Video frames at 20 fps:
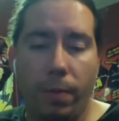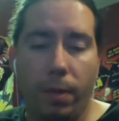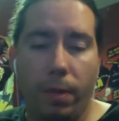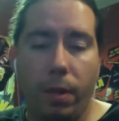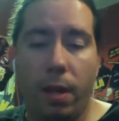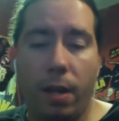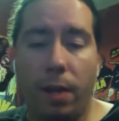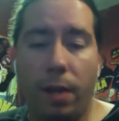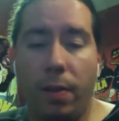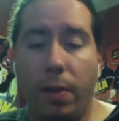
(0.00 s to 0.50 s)

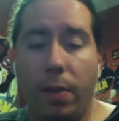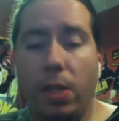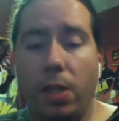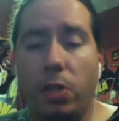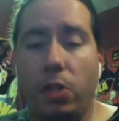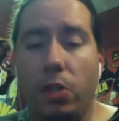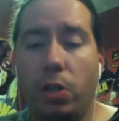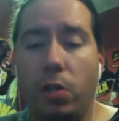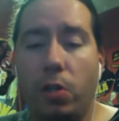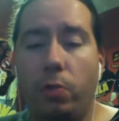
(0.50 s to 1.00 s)
And I think
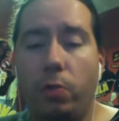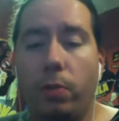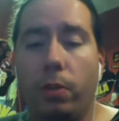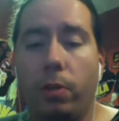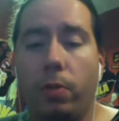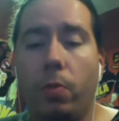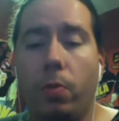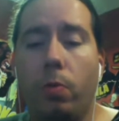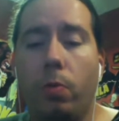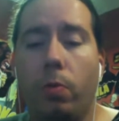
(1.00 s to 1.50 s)
that shows
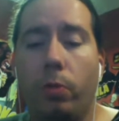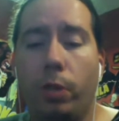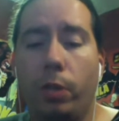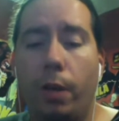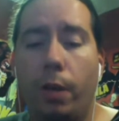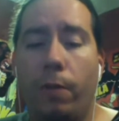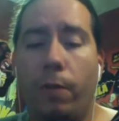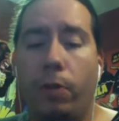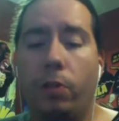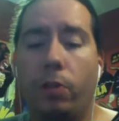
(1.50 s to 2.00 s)
that Google's
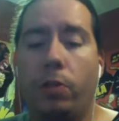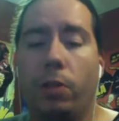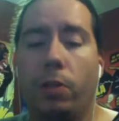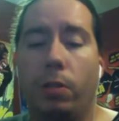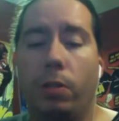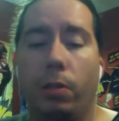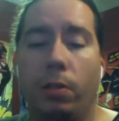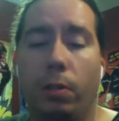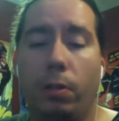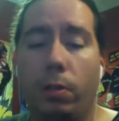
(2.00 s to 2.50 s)
efforts
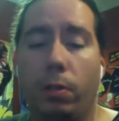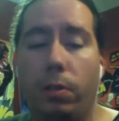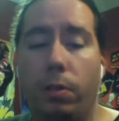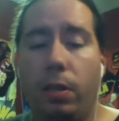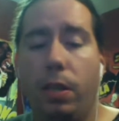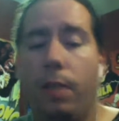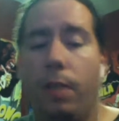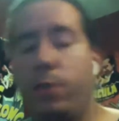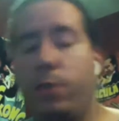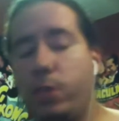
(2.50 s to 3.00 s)
to
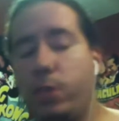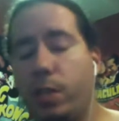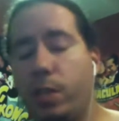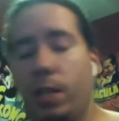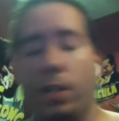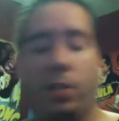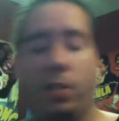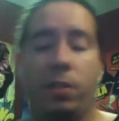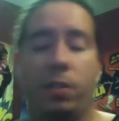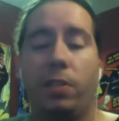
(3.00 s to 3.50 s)

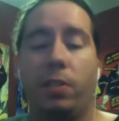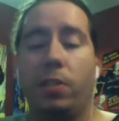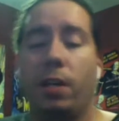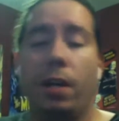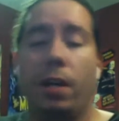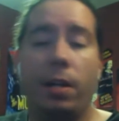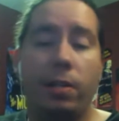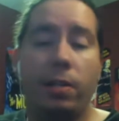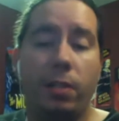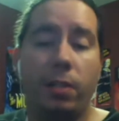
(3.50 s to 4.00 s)
de-emphasize these
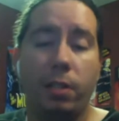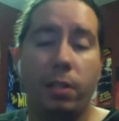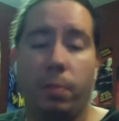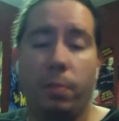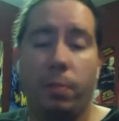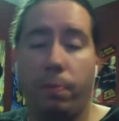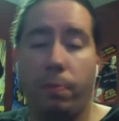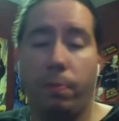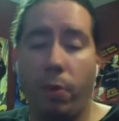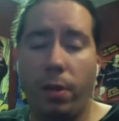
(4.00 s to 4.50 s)
sites has
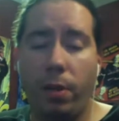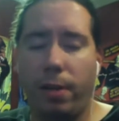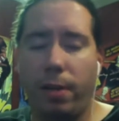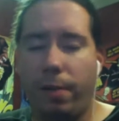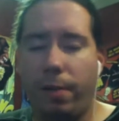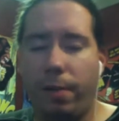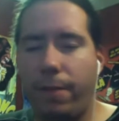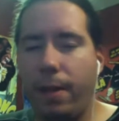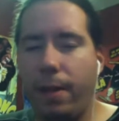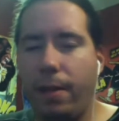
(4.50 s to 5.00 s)
been pretty
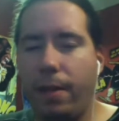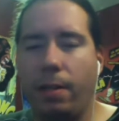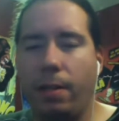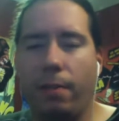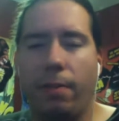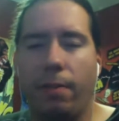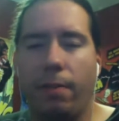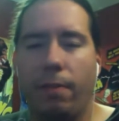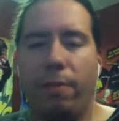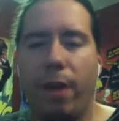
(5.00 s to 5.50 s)

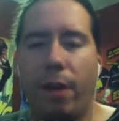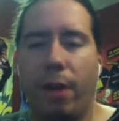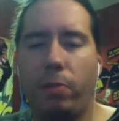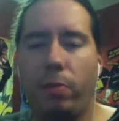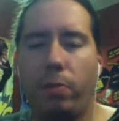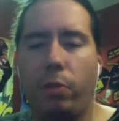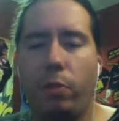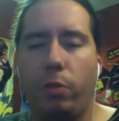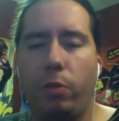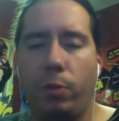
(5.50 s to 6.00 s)
ineffective if
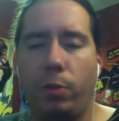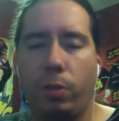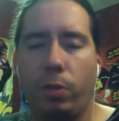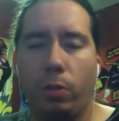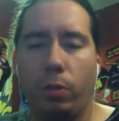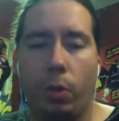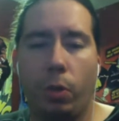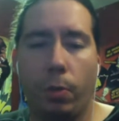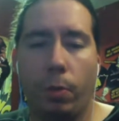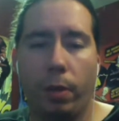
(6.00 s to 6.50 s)
FilesTube is still
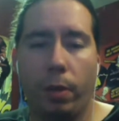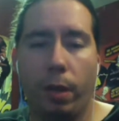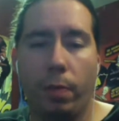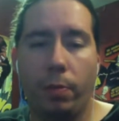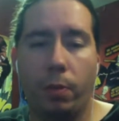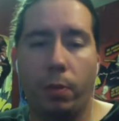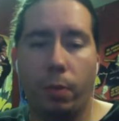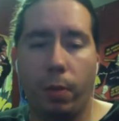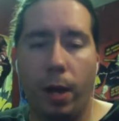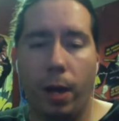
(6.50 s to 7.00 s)
showing up
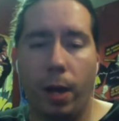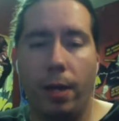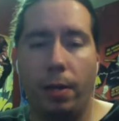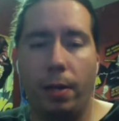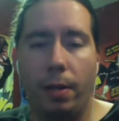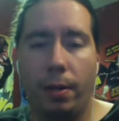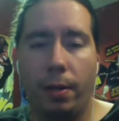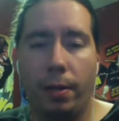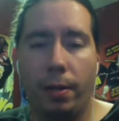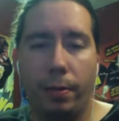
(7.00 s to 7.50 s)
so highly.